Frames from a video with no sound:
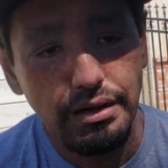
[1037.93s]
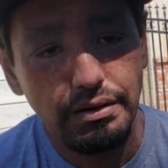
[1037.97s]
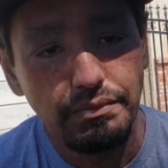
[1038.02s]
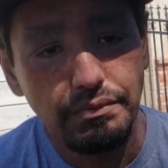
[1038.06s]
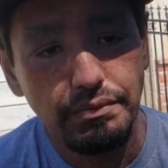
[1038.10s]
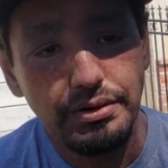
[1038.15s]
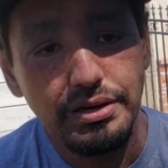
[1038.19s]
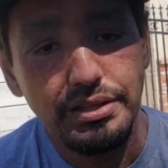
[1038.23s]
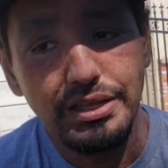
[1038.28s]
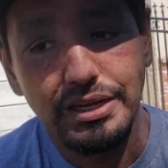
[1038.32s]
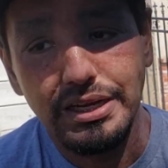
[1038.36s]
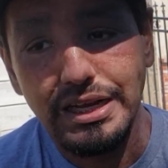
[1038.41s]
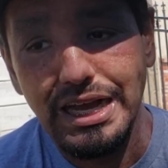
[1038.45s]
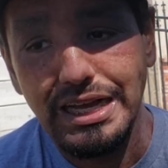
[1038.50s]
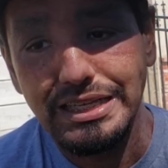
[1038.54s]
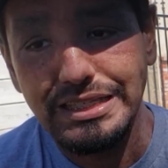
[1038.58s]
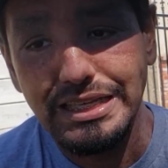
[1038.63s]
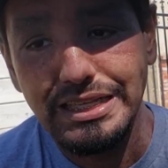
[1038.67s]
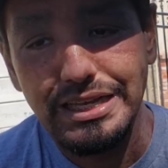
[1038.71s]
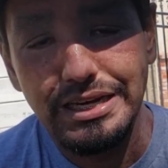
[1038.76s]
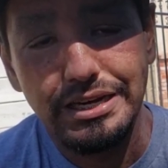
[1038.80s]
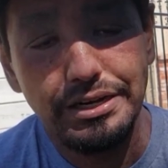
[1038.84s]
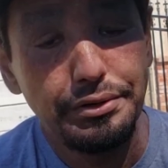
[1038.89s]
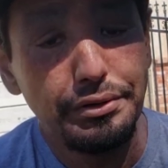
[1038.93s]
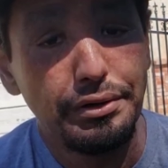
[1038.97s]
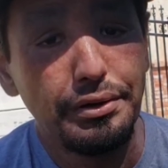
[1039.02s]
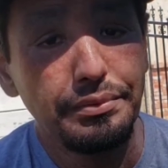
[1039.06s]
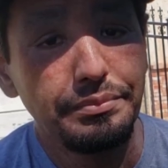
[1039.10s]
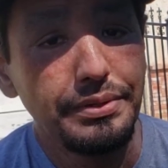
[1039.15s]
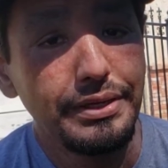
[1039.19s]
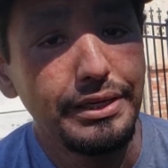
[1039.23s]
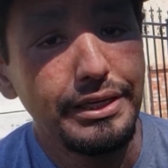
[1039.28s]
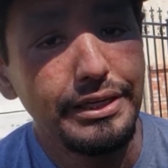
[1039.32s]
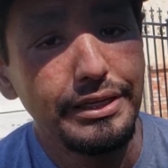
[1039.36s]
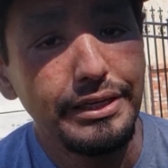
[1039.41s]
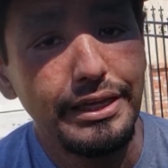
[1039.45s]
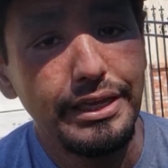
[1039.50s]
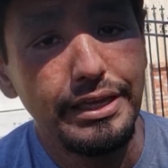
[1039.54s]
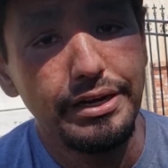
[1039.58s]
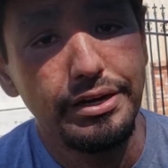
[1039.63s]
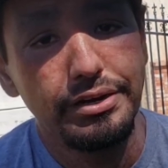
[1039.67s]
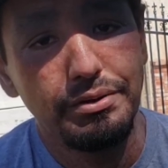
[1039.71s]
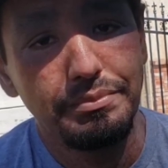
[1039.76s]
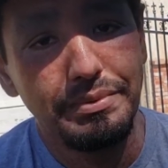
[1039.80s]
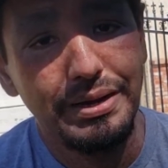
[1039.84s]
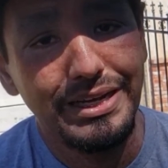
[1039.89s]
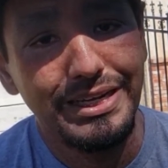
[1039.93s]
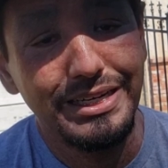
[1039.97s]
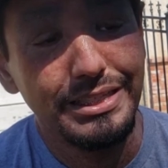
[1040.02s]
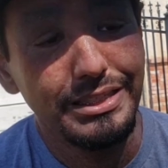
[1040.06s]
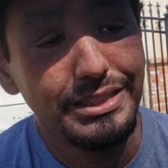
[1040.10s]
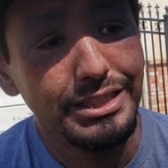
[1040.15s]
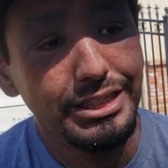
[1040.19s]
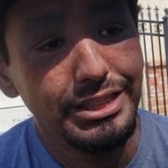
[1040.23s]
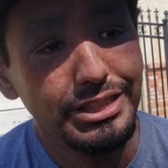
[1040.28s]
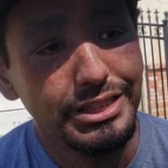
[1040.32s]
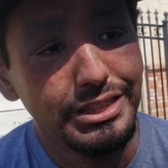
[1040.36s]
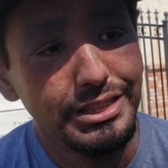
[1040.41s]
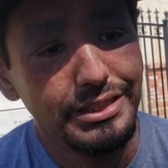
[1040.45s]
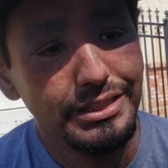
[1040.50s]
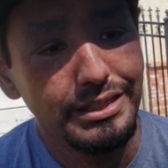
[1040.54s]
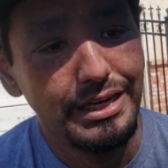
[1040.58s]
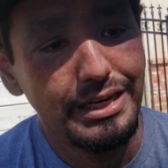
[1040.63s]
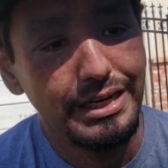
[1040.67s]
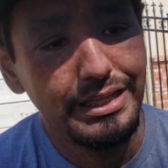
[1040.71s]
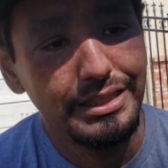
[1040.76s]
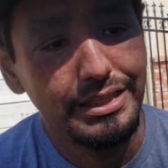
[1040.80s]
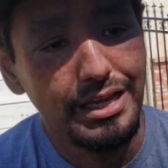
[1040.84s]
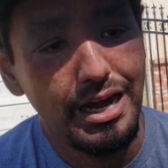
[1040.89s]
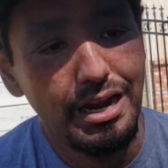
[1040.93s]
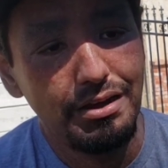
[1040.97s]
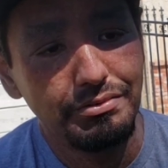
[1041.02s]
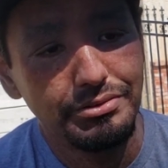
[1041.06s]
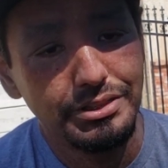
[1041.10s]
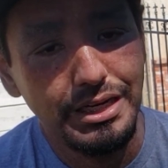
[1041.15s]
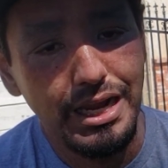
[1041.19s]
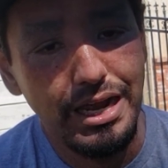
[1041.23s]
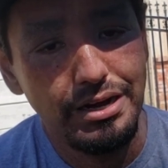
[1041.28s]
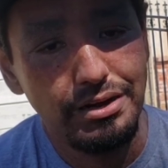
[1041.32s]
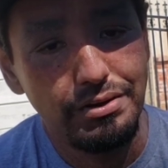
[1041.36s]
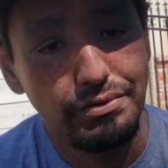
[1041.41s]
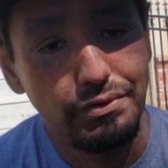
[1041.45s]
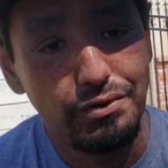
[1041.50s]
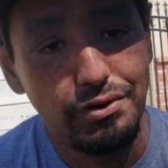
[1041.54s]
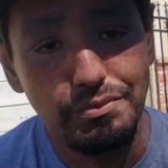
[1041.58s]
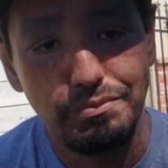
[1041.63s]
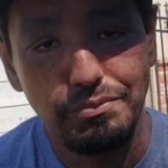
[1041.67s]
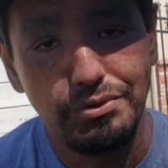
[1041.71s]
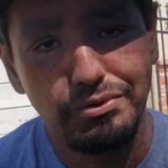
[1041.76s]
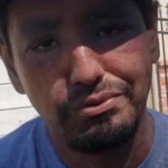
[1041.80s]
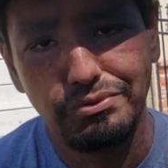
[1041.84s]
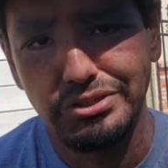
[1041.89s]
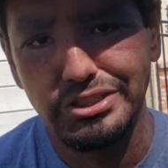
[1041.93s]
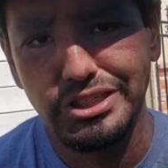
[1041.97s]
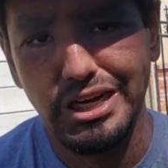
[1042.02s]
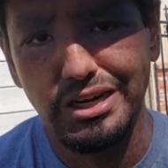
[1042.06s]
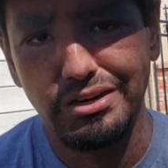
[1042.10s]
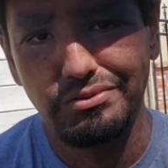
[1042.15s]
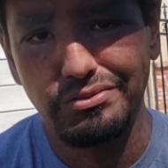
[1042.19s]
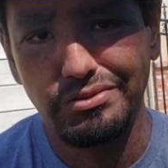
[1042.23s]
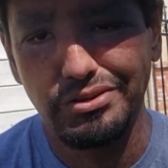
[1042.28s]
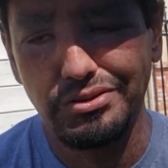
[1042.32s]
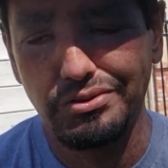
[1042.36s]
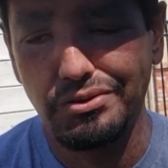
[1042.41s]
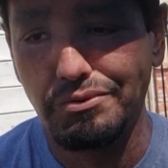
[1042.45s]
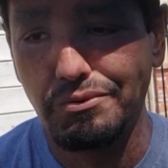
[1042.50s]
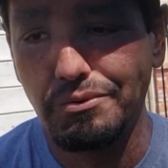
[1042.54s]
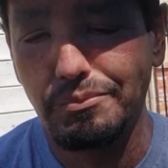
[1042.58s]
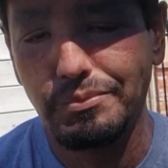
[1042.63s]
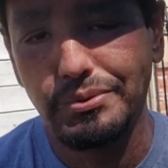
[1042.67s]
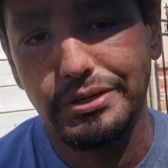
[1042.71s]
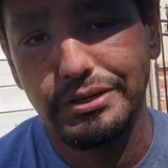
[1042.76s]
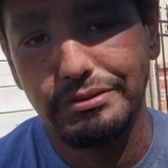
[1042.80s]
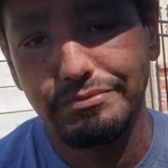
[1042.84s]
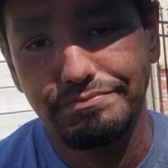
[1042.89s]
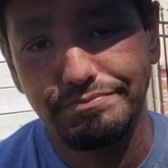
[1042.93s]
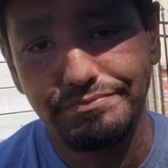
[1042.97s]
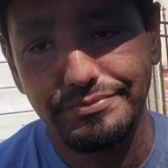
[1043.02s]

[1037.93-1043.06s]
one of the guys that didn't know me, he didn't know my condition, and he thought I was kind of normal, which I don't look normal, but